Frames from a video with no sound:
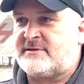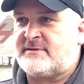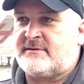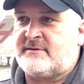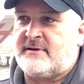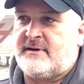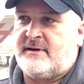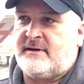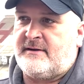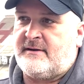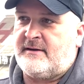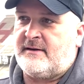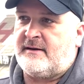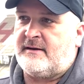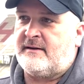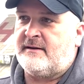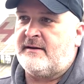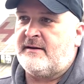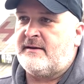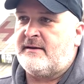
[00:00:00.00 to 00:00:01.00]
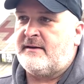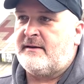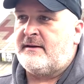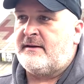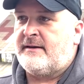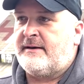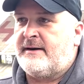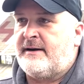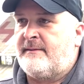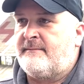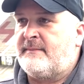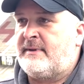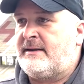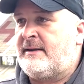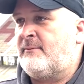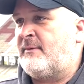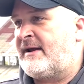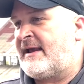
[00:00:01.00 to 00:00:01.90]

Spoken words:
And then